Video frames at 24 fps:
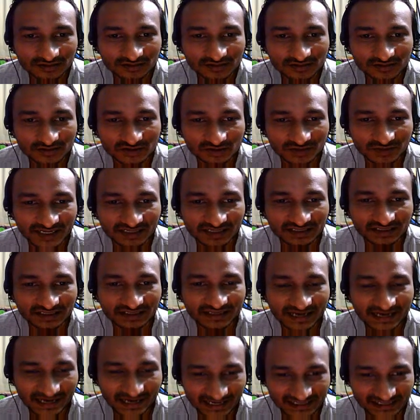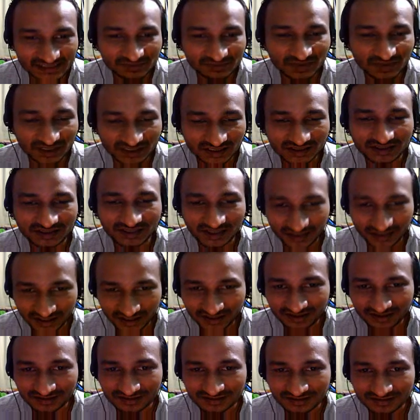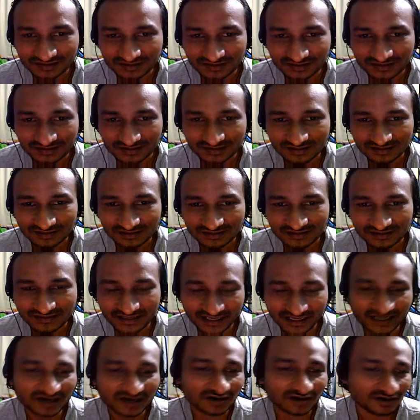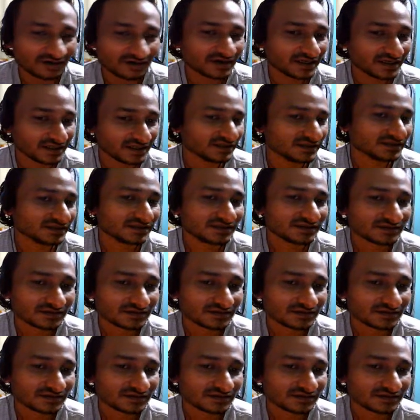So by the guys being here, they are on alert.